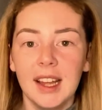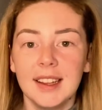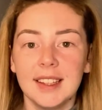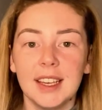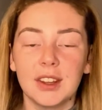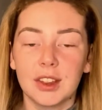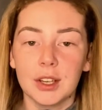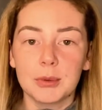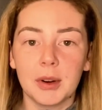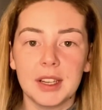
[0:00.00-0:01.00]
The
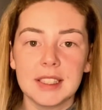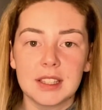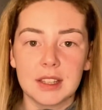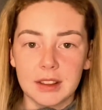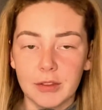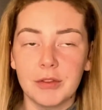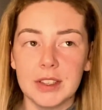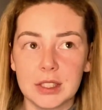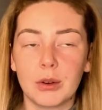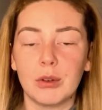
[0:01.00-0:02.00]
third one is
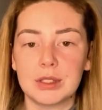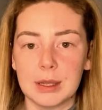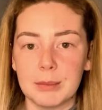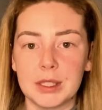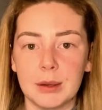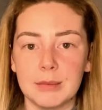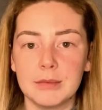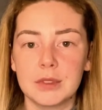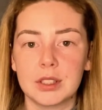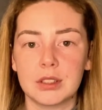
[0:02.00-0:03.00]
physical
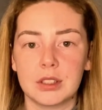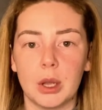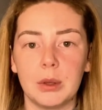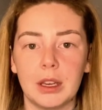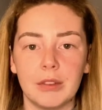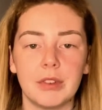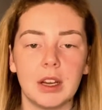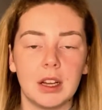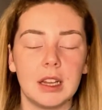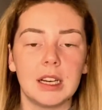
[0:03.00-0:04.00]
symptoms, so you can
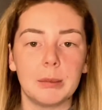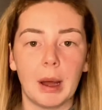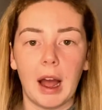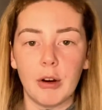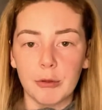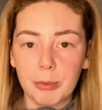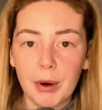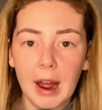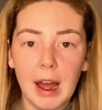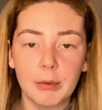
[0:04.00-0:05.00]
feel a little bit out of
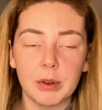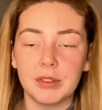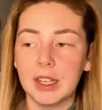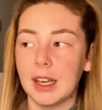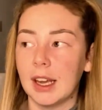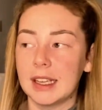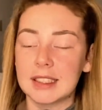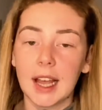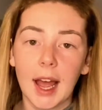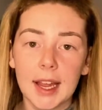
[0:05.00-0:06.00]
breath with the
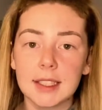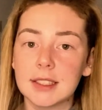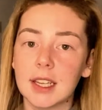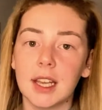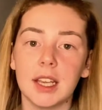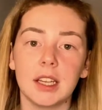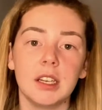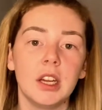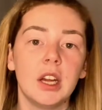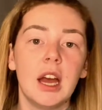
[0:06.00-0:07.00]
anxiety, and
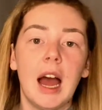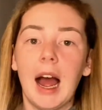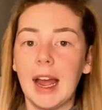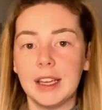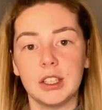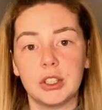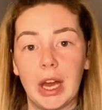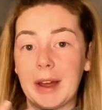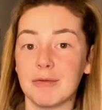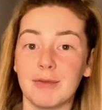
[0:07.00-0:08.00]

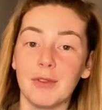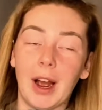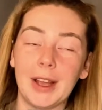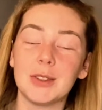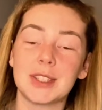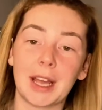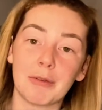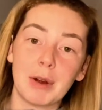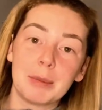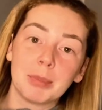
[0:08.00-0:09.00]
I used to get
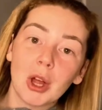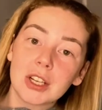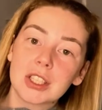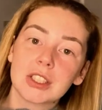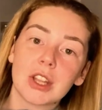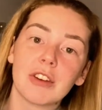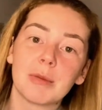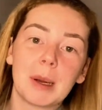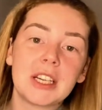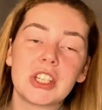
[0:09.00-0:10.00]
red blotches over
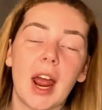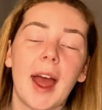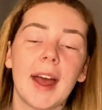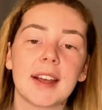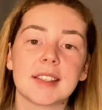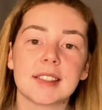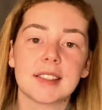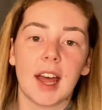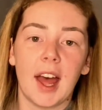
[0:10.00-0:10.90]
my chest,